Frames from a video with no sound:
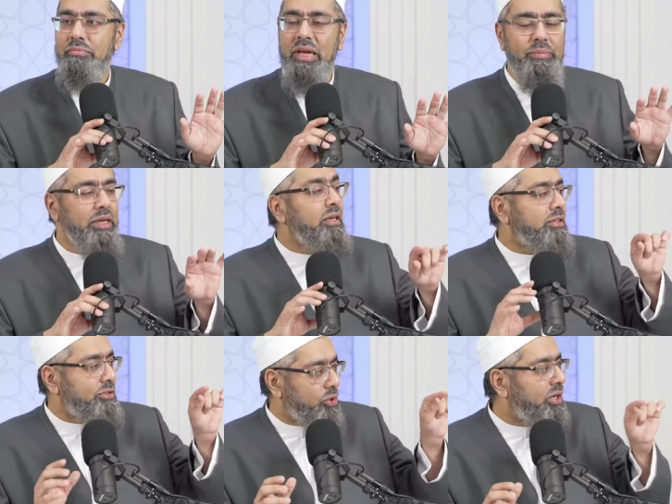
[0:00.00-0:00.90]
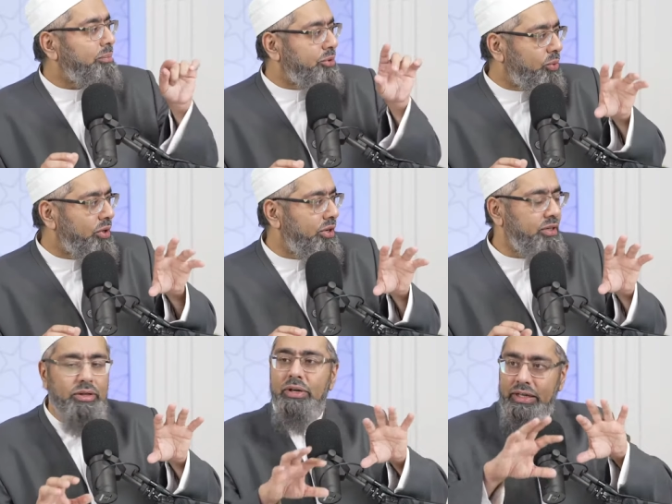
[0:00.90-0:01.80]
Maybe just look up the
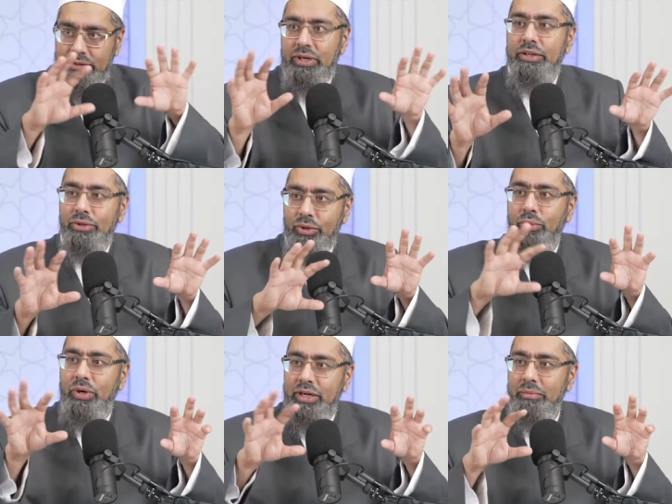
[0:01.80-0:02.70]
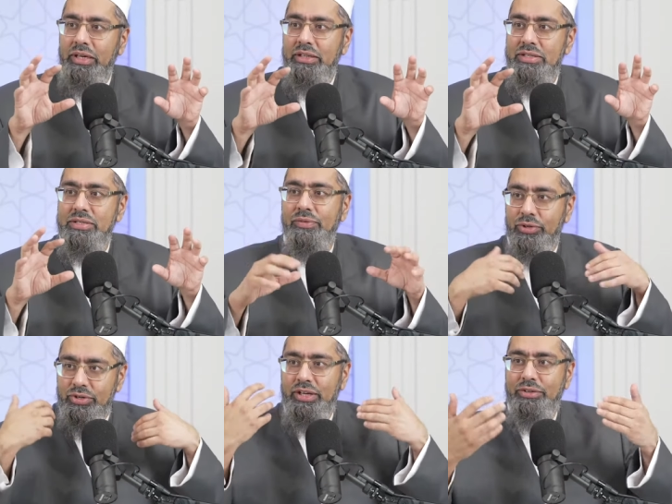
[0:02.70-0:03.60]
word. Okay, so I, you know what it means if you're
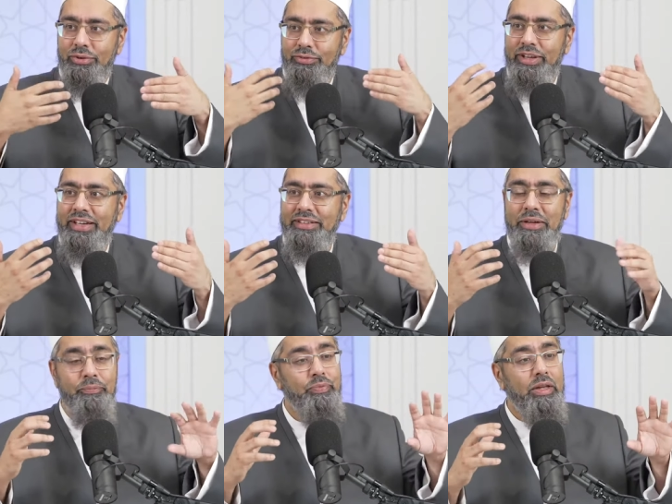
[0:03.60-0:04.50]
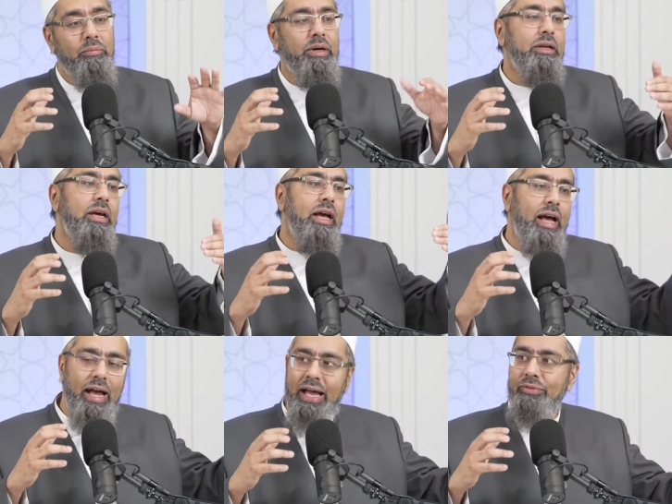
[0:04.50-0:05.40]
trying to reflect
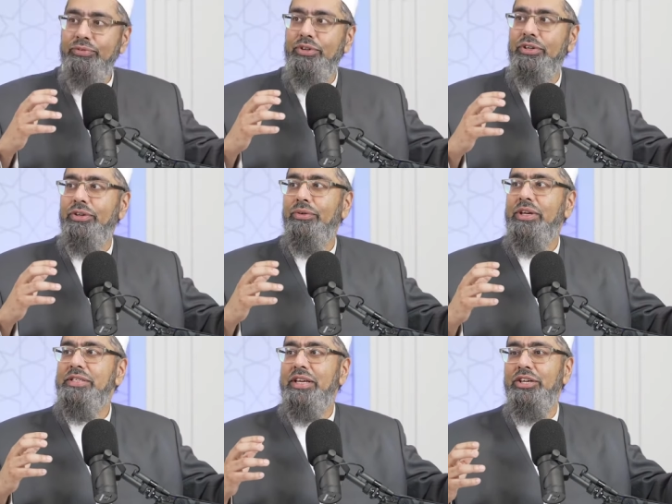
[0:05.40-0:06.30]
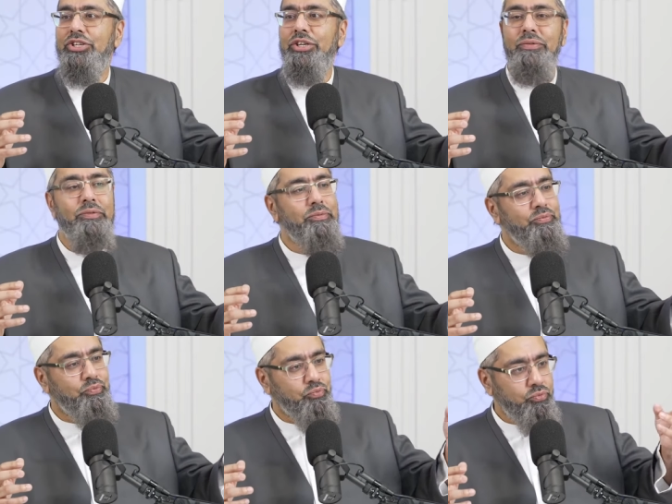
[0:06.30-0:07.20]
after the recitation,
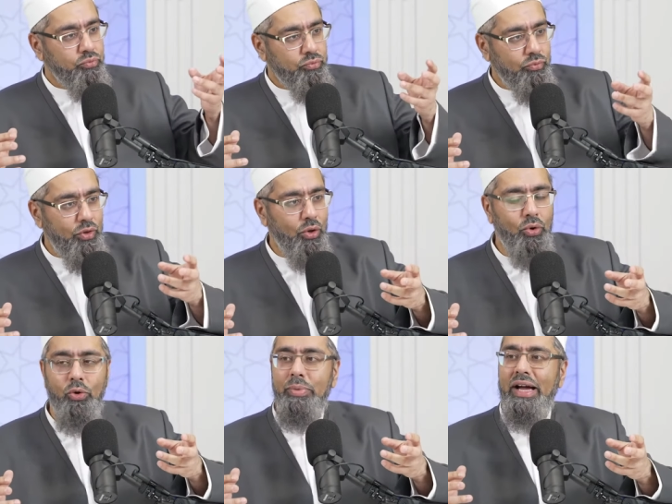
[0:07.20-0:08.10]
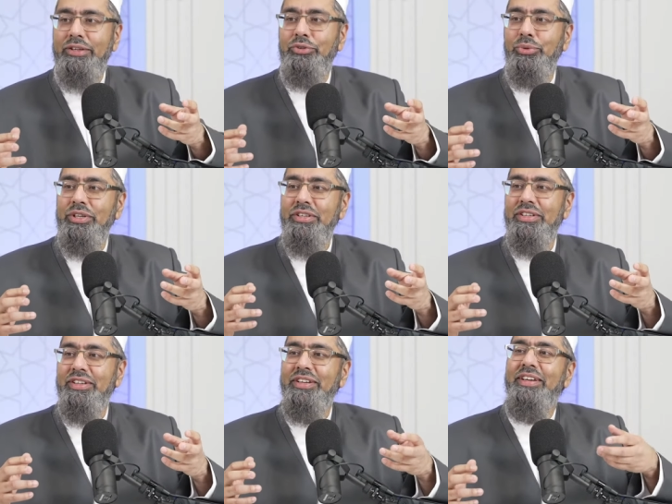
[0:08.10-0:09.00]
go back to it
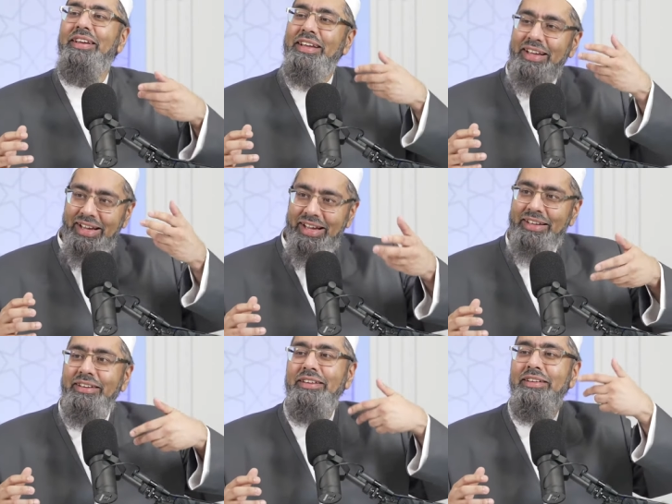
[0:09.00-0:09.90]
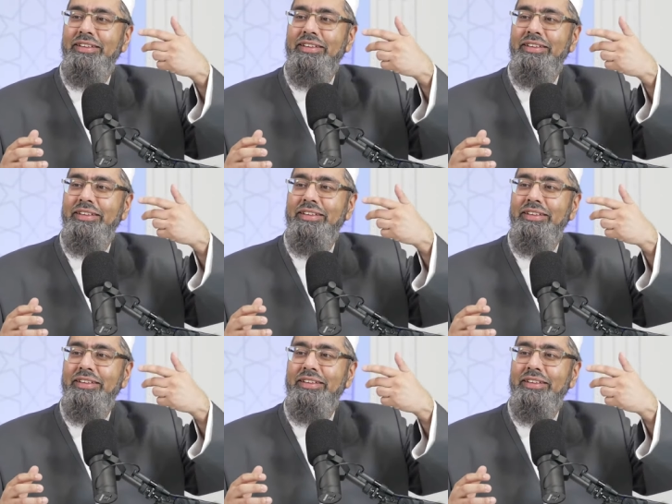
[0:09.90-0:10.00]
and